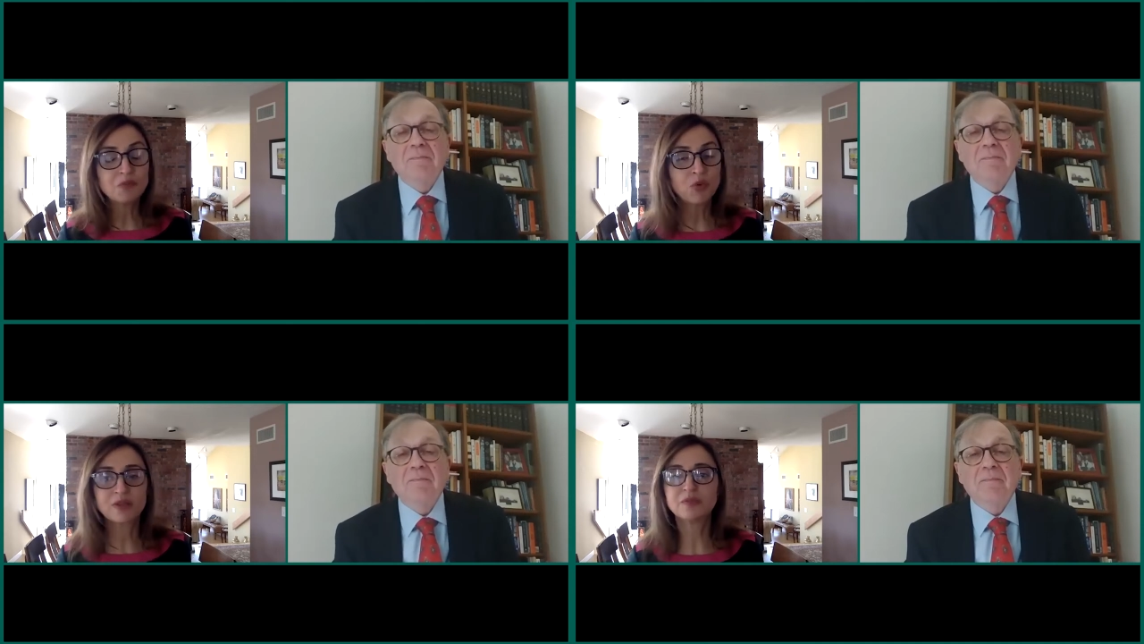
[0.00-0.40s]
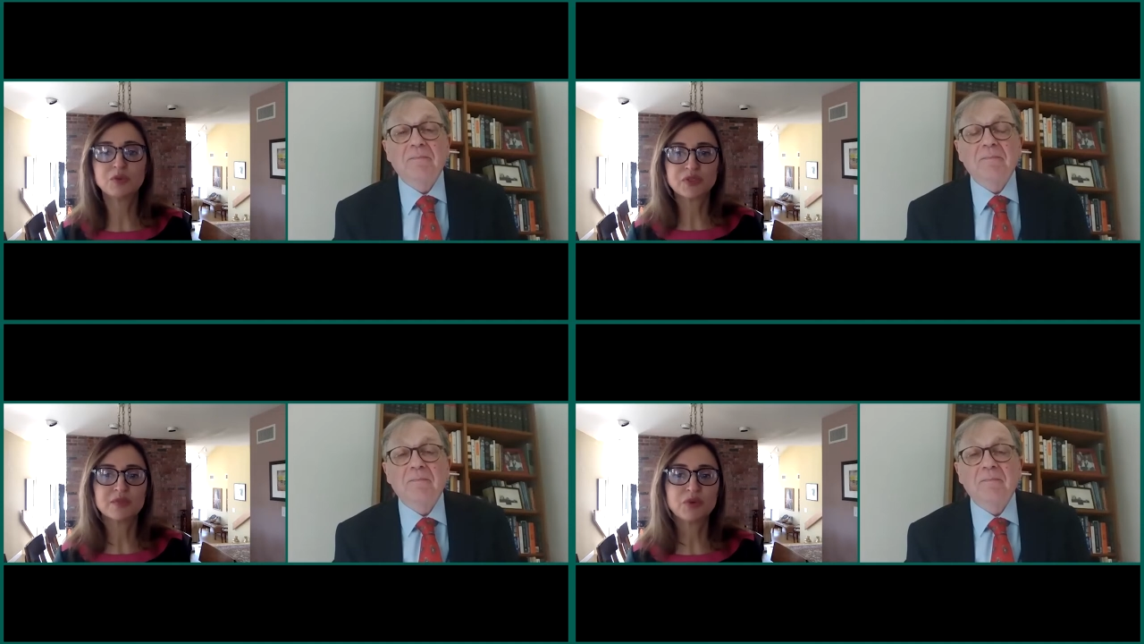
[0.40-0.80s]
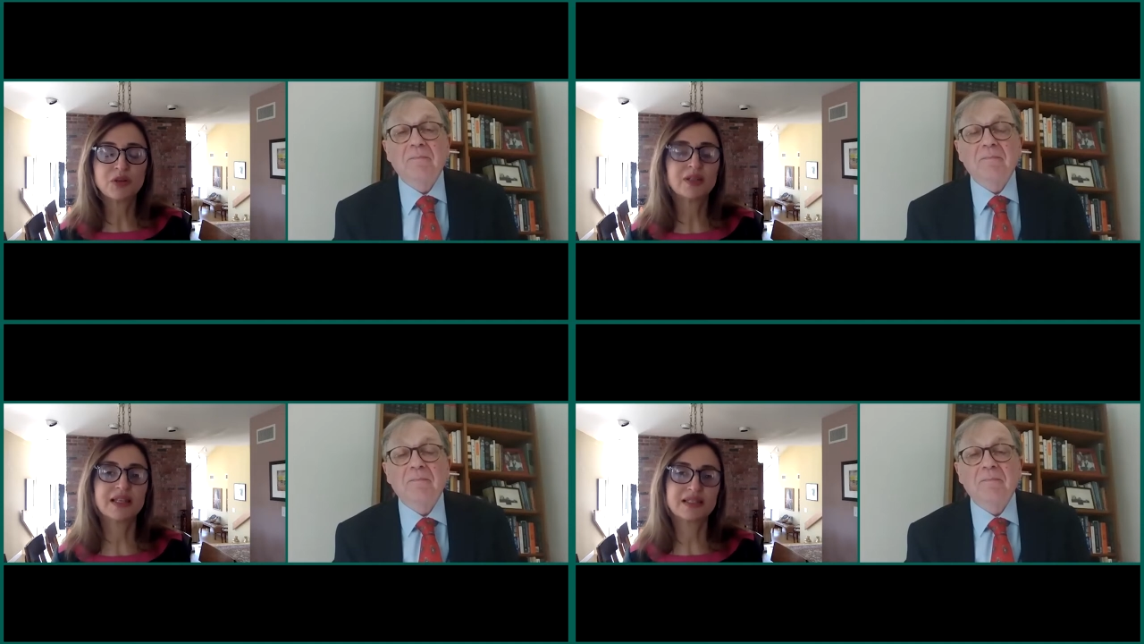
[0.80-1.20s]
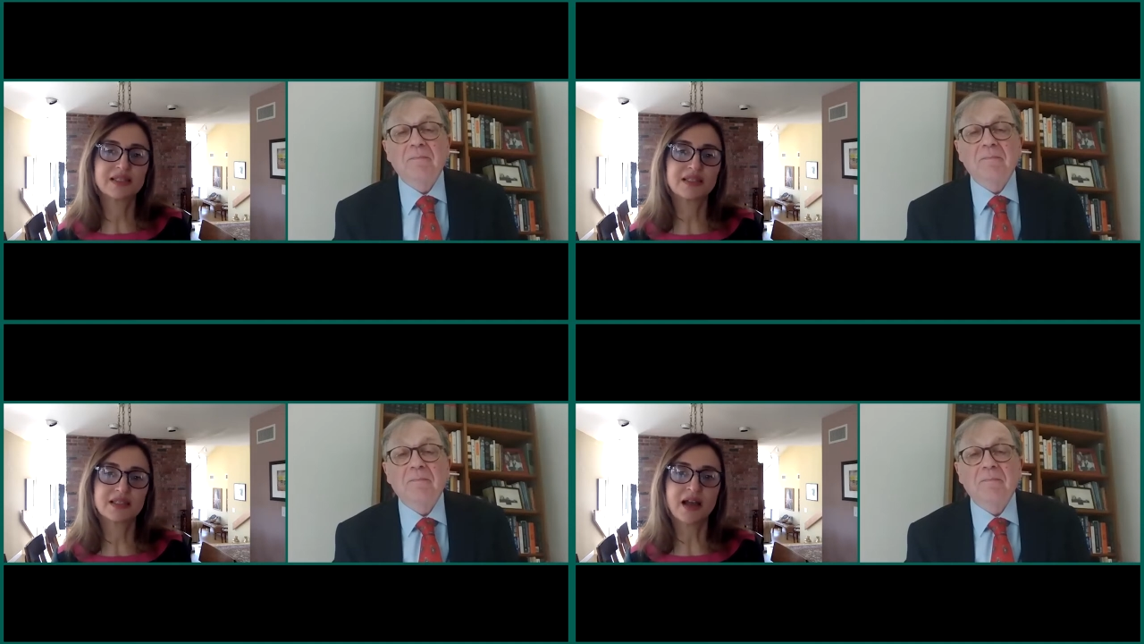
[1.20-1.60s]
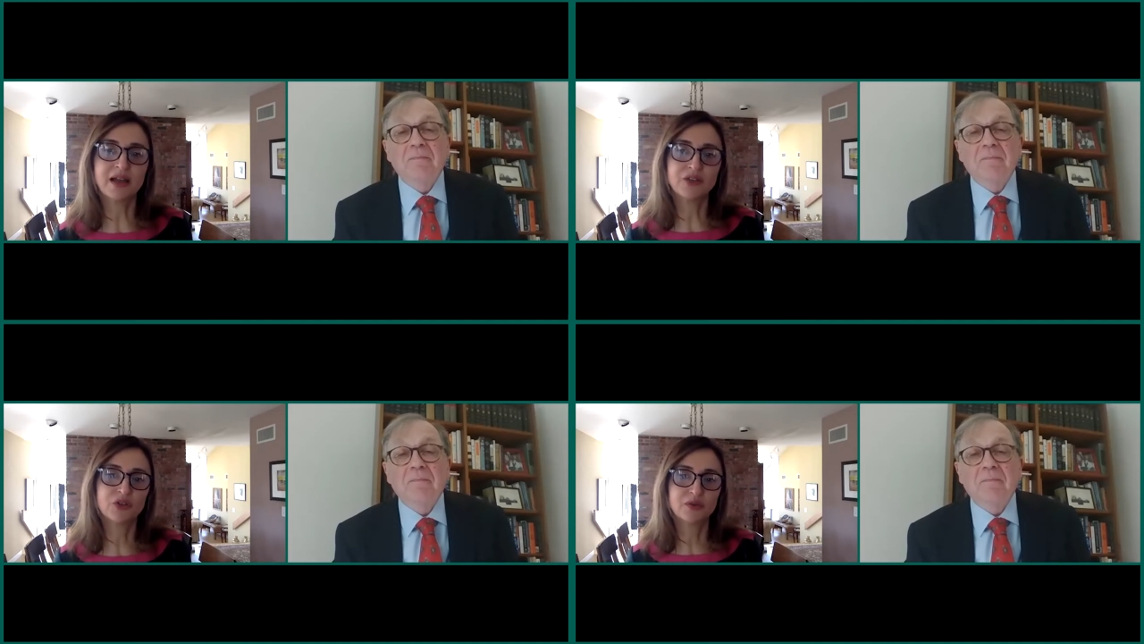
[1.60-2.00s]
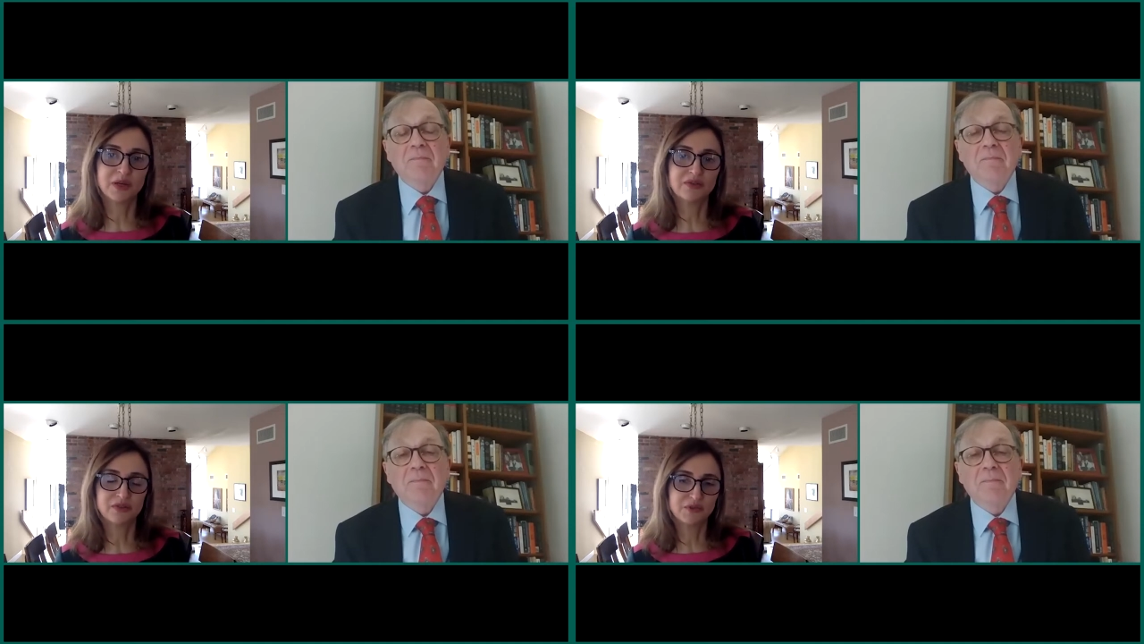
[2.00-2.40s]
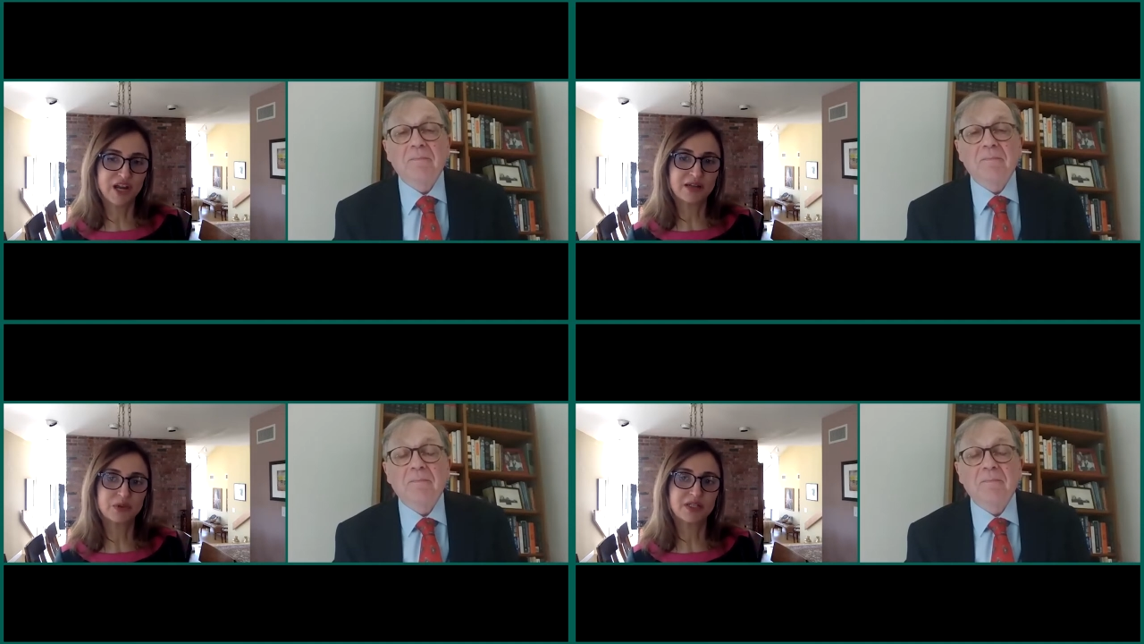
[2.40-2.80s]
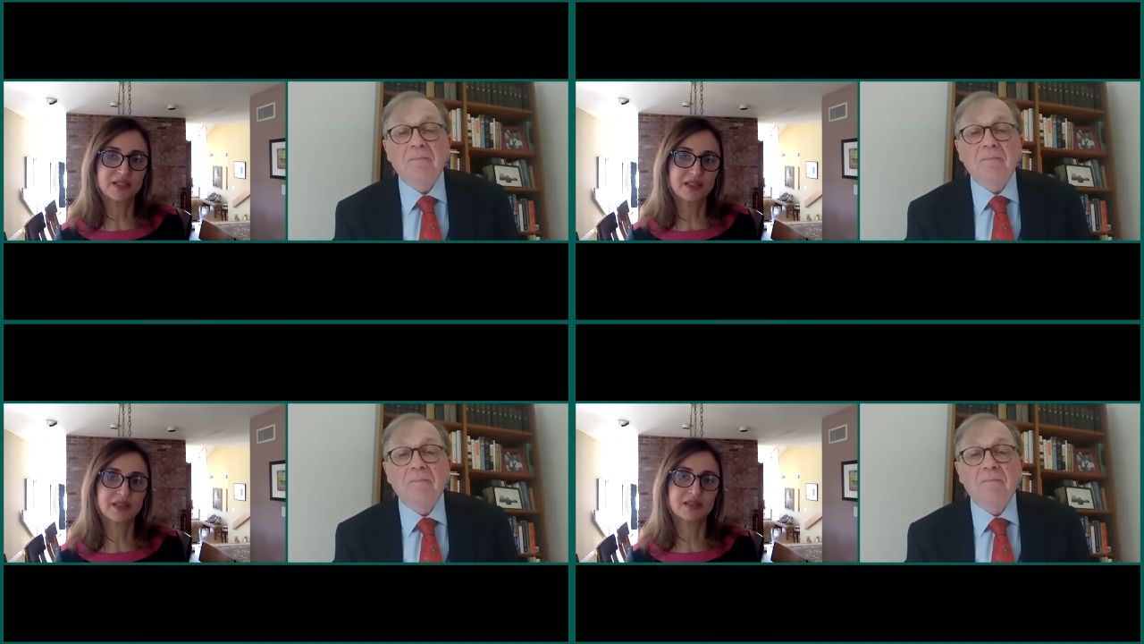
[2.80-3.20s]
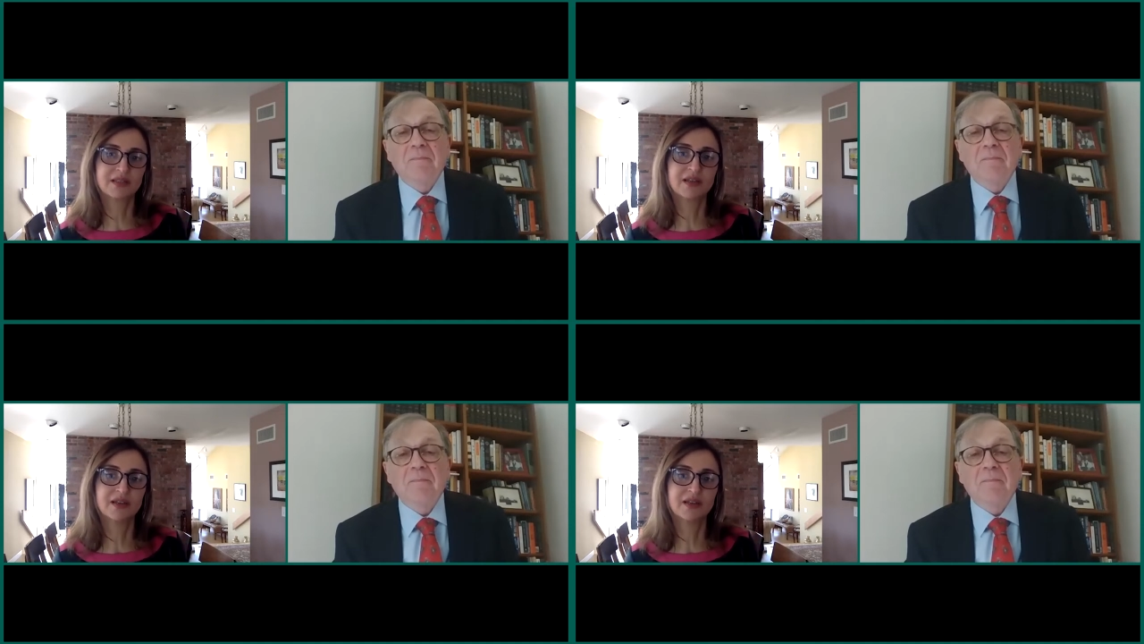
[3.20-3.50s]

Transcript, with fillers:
Speaker 1: one of the most important lessons I took away from January 6th,